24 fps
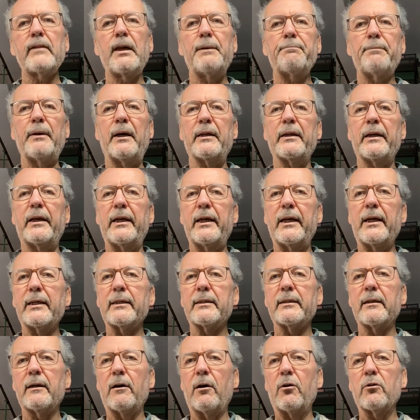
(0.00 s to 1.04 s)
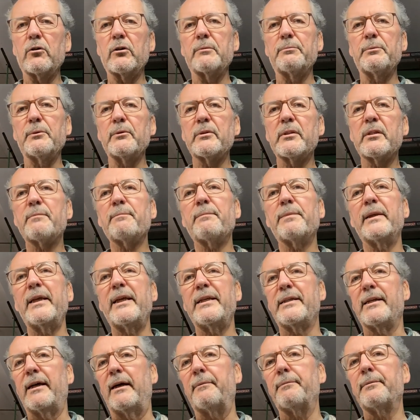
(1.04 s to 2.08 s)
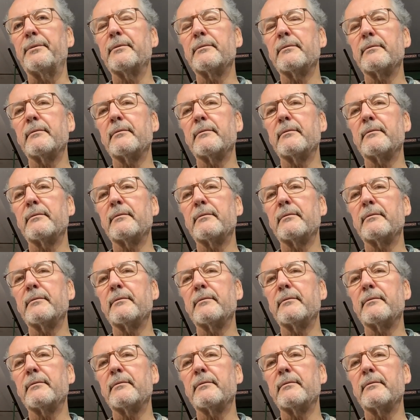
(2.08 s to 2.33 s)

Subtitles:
But he had a horrible split-up